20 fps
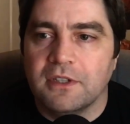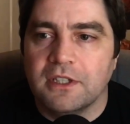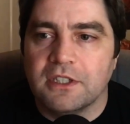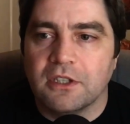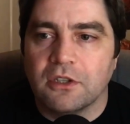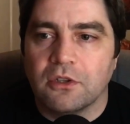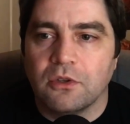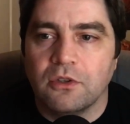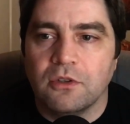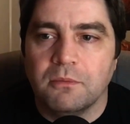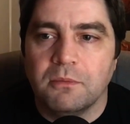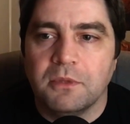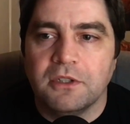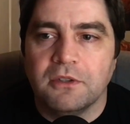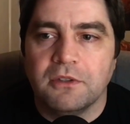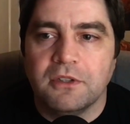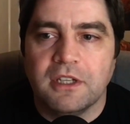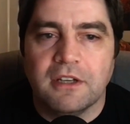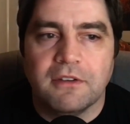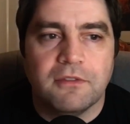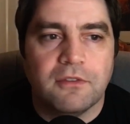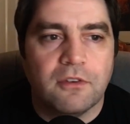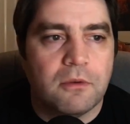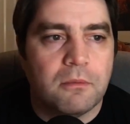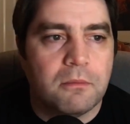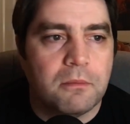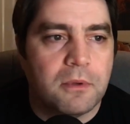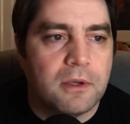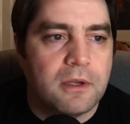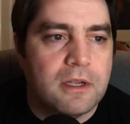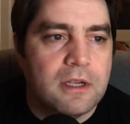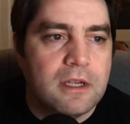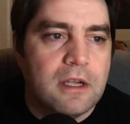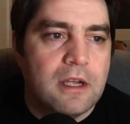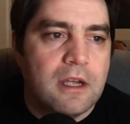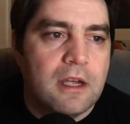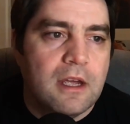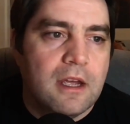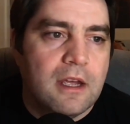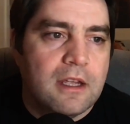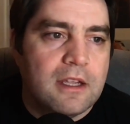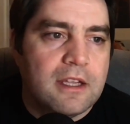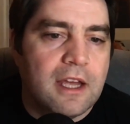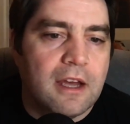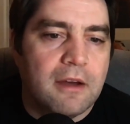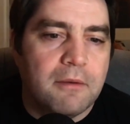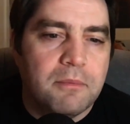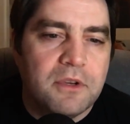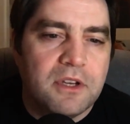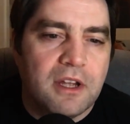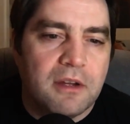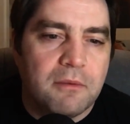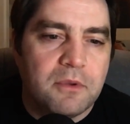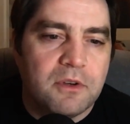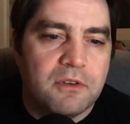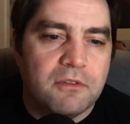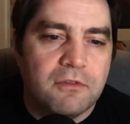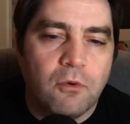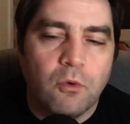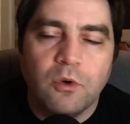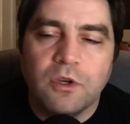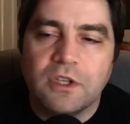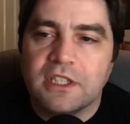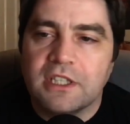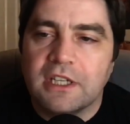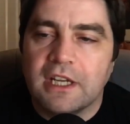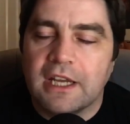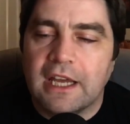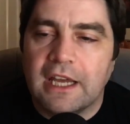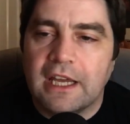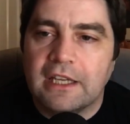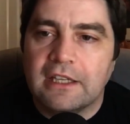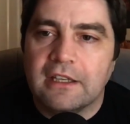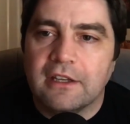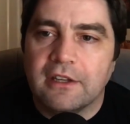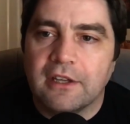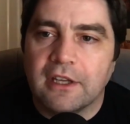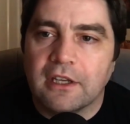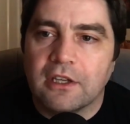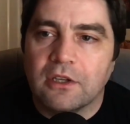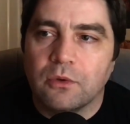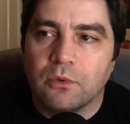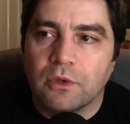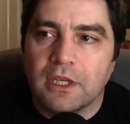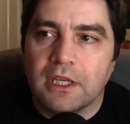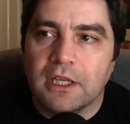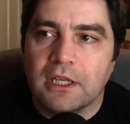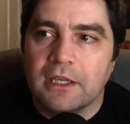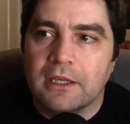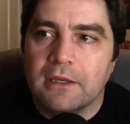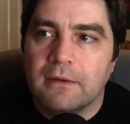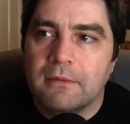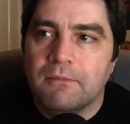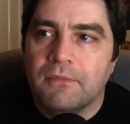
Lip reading: as I could have been on that front. But yeah, I've been focusing ahead and thinking, okay,